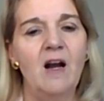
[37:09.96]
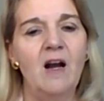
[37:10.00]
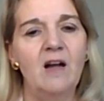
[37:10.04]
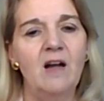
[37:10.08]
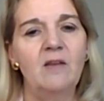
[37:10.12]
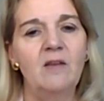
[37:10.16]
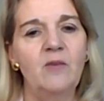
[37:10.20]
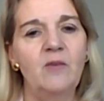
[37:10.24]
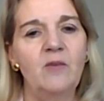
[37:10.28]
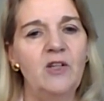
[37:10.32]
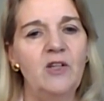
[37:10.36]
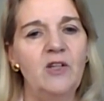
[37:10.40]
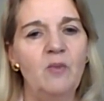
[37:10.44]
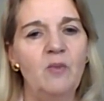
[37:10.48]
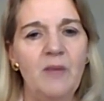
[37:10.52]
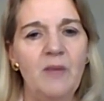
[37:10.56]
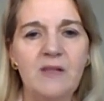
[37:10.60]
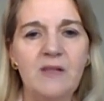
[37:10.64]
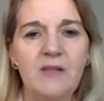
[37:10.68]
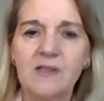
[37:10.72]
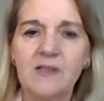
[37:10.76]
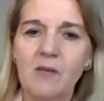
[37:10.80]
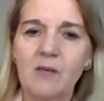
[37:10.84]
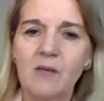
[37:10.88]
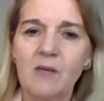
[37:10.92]
when you
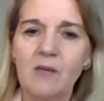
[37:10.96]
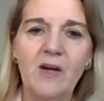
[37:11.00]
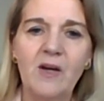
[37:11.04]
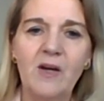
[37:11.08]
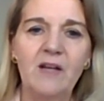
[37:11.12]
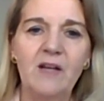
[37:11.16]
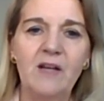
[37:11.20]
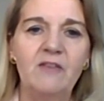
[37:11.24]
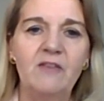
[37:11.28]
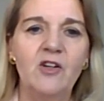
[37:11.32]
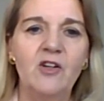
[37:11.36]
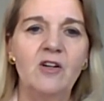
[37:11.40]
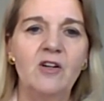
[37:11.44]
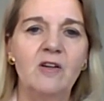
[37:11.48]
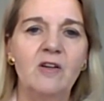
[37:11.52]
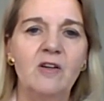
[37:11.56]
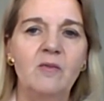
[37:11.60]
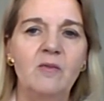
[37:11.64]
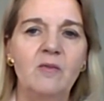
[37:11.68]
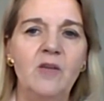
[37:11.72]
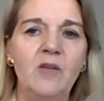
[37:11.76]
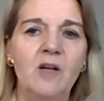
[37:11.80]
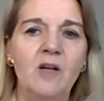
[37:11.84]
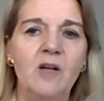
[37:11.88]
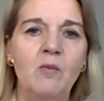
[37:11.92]
meet someone, if
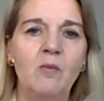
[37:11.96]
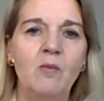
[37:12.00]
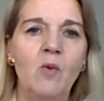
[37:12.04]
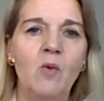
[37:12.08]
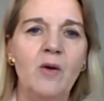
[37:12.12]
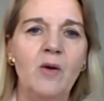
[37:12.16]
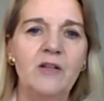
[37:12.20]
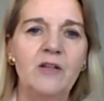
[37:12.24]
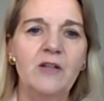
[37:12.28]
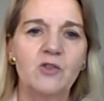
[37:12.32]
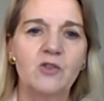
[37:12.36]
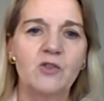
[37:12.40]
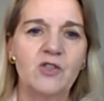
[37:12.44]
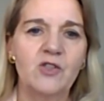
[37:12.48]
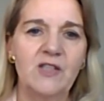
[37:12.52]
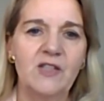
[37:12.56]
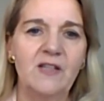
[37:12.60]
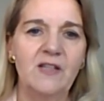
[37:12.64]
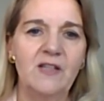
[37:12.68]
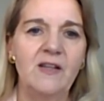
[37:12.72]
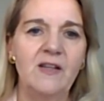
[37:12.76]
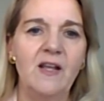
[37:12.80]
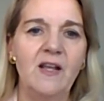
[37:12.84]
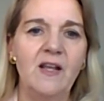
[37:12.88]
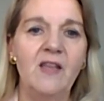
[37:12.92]
you're, more
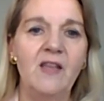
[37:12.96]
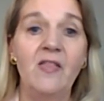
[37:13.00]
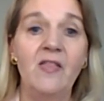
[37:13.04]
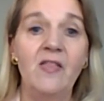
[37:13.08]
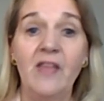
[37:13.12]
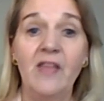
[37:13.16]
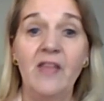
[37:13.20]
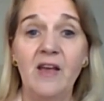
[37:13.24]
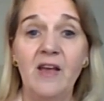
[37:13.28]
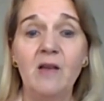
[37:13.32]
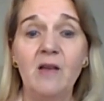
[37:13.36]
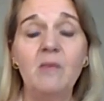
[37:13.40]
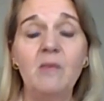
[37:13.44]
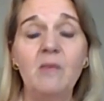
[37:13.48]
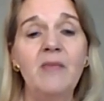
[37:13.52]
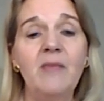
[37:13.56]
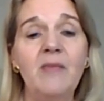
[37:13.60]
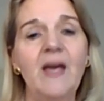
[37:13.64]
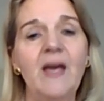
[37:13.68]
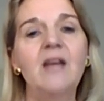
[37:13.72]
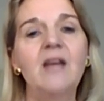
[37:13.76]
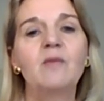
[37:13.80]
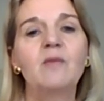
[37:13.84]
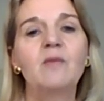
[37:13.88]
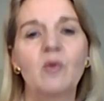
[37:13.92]
interested in them
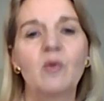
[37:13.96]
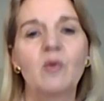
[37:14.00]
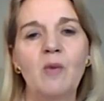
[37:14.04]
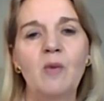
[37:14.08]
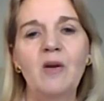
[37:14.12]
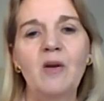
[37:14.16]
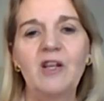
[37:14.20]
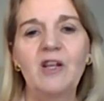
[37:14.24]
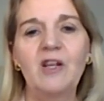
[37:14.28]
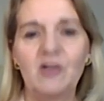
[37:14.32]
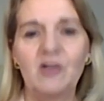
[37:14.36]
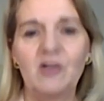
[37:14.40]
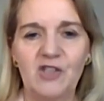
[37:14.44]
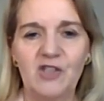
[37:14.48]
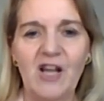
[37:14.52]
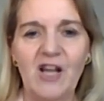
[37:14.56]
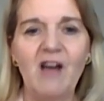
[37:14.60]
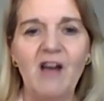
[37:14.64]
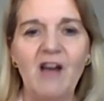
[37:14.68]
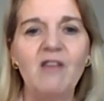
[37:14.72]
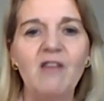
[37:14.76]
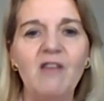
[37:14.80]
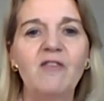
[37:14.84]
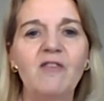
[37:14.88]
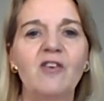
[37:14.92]
than promoting
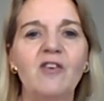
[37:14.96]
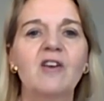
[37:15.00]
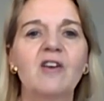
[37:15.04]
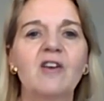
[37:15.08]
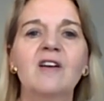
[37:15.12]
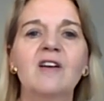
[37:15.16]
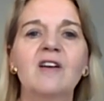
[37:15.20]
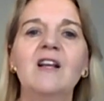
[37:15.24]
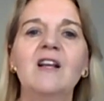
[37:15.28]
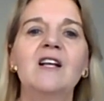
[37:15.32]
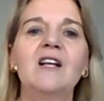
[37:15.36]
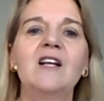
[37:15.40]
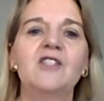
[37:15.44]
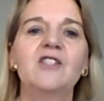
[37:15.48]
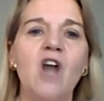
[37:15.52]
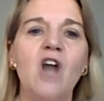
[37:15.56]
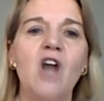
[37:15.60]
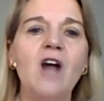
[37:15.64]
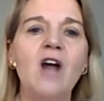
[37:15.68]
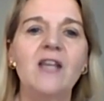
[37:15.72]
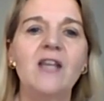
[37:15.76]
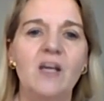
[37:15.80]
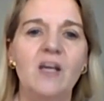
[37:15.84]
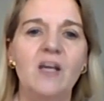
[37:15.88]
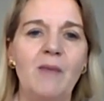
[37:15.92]
yourself or
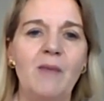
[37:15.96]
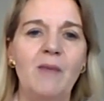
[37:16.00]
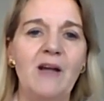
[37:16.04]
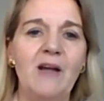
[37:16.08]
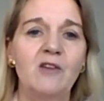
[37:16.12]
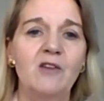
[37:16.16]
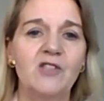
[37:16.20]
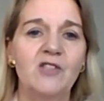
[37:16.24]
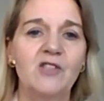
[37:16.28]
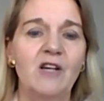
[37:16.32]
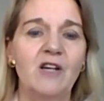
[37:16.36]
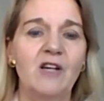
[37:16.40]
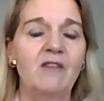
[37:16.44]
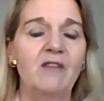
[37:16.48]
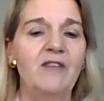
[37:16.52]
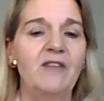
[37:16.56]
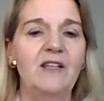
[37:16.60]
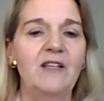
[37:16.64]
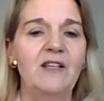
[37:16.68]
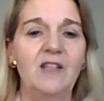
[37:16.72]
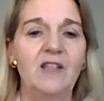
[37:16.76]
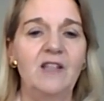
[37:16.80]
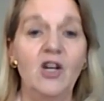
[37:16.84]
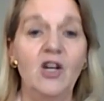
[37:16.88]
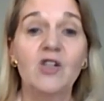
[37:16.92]
talking about yourself.
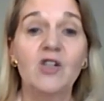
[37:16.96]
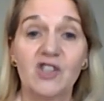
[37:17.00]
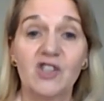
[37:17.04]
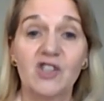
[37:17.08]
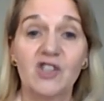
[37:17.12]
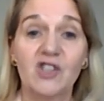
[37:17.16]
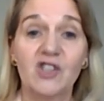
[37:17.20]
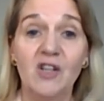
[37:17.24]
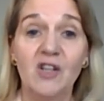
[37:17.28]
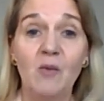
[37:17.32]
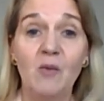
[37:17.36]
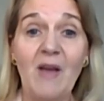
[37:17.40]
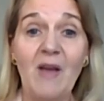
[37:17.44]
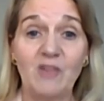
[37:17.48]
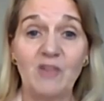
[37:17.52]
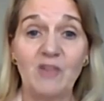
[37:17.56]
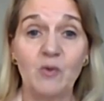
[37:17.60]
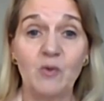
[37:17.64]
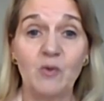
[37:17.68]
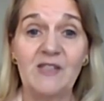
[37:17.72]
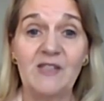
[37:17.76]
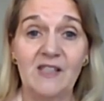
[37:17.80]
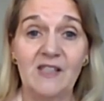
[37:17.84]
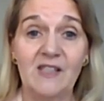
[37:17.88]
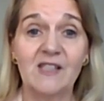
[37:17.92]
And, we have to
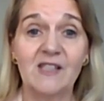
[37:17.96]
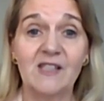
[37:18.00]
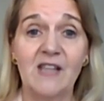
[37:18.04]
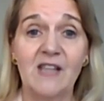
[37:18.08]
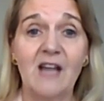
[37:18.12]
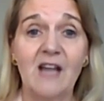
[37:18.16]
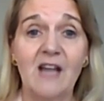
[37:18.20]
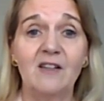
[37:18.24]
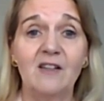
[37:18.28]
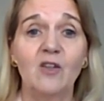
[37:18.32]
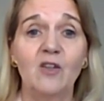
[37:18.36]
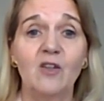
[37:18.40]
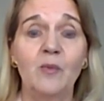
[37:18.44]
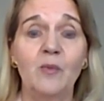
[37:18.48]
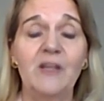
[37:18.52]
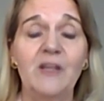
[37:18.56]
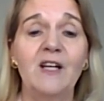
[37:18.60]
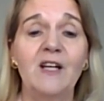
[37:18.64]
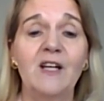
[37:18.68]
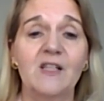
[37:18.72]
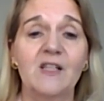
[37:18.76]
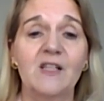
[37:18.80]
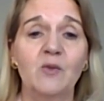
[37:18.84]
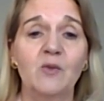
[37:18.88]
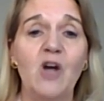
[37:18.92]
resist that a little bit
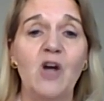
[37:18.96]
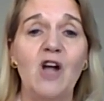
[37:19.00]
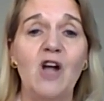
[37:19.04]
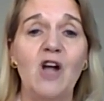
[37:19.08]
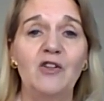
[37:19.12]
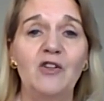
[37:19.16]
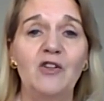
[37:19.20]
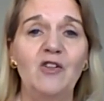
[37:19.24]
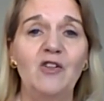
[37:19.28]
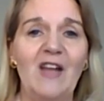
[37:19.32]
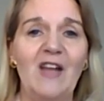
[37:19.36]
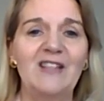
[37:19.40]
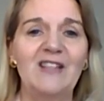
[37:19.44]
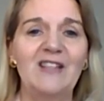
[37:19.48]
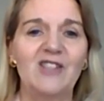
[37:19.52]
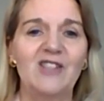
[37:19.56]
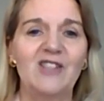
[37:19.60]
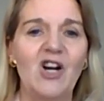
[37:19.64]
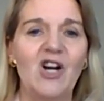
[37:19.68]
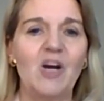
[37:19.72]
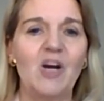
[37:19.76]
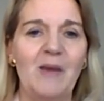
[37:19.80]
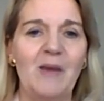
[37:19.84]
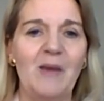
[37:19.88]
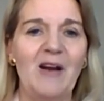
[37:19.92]
because we all do like to
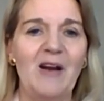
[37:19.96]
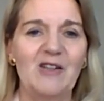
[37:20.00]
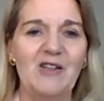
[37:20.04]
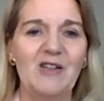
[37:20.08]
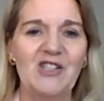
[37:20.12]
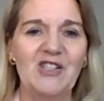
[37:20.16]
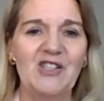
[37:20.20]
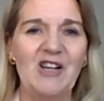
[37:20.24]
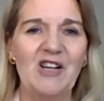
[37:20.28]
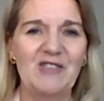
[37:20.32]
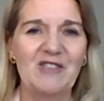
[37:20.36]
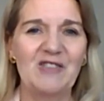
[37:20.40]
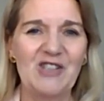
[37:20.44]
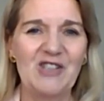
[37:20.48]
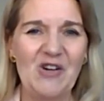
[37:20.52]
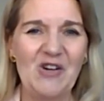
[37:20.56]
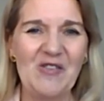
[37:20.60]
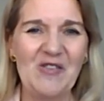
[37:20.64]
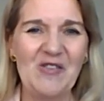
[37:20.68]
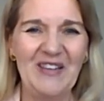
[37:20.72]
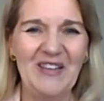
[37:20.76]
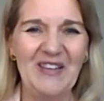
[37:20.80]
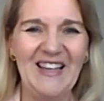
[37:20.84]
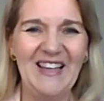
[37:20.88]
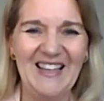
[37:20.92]
talk about ourselves,
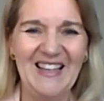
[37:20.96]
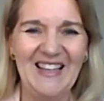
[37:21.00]
don't we?